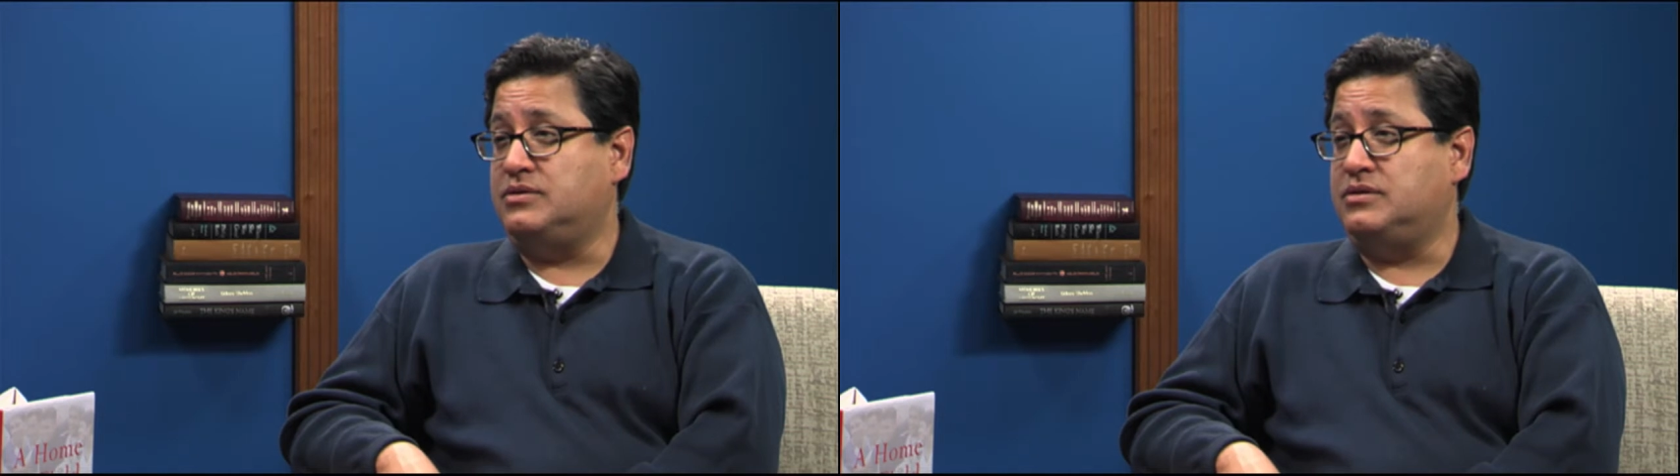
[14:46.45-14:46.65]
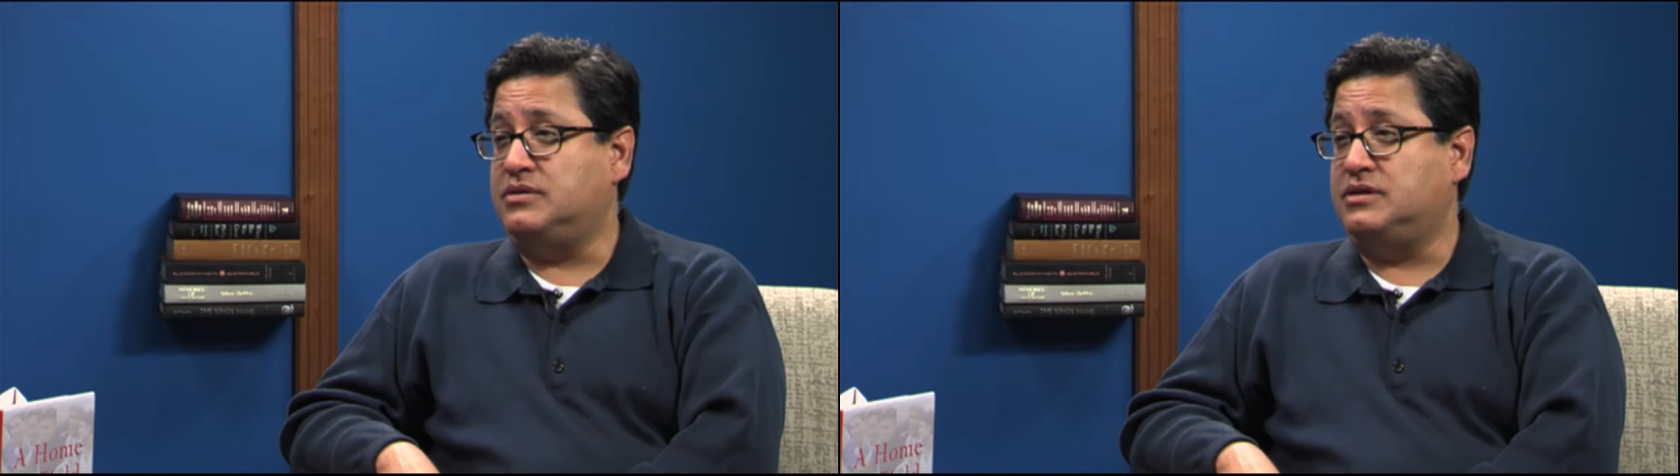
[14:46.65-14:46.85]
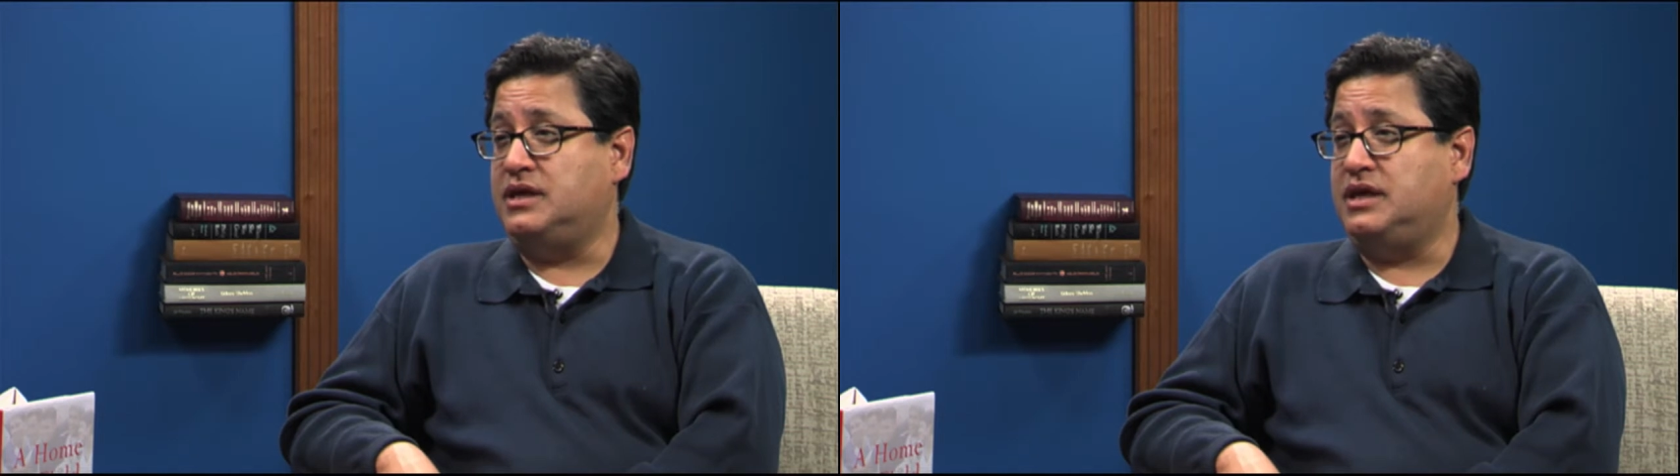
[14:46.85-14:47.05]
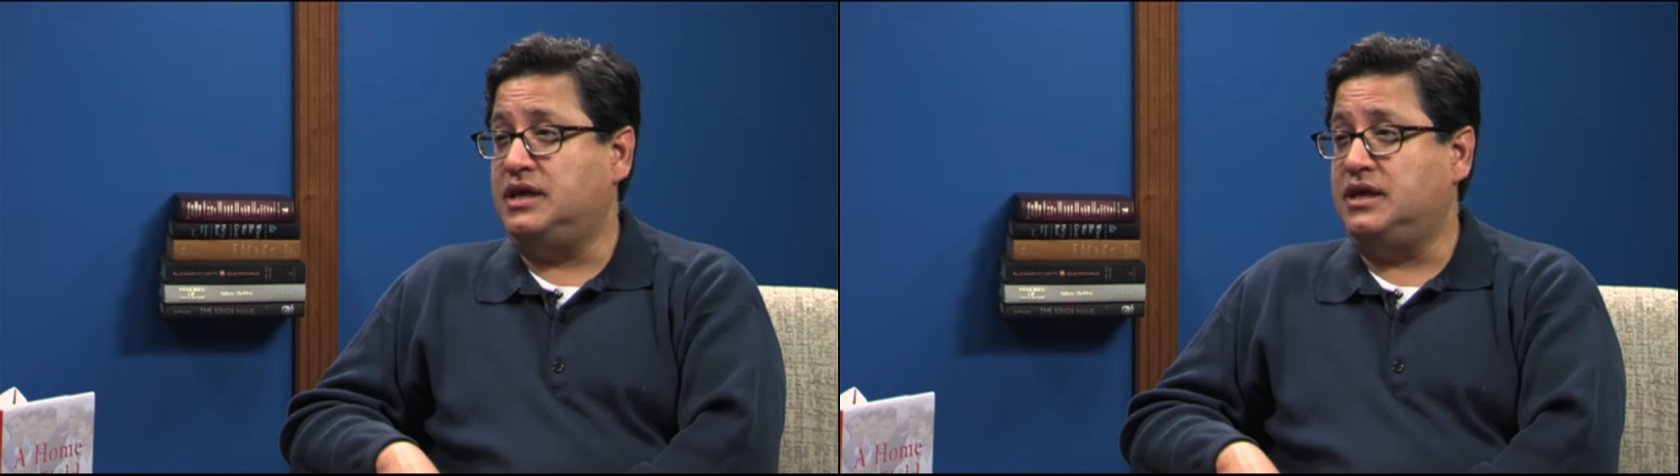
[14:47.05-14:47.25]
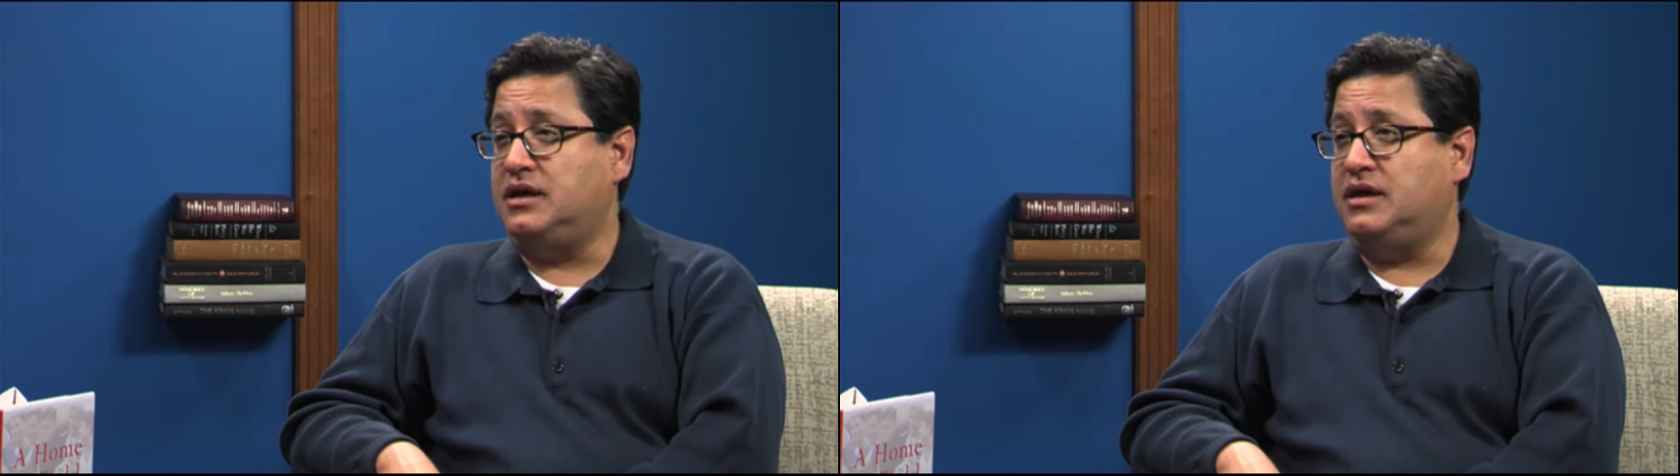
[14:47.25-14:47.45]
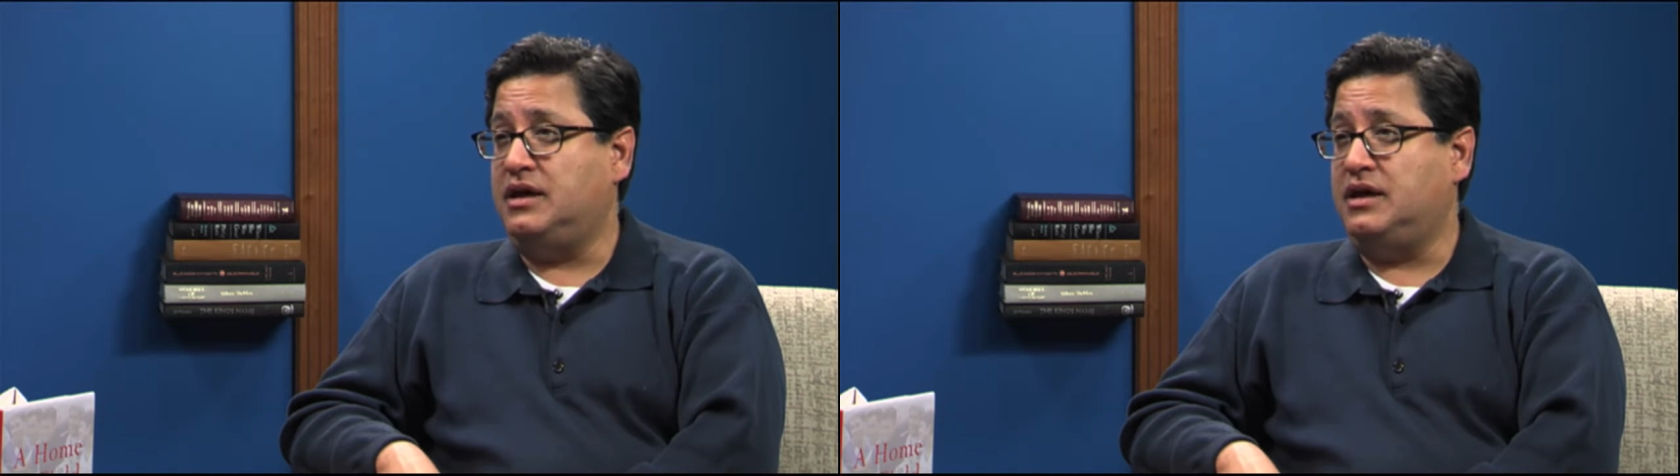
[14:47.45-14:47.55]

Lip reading: They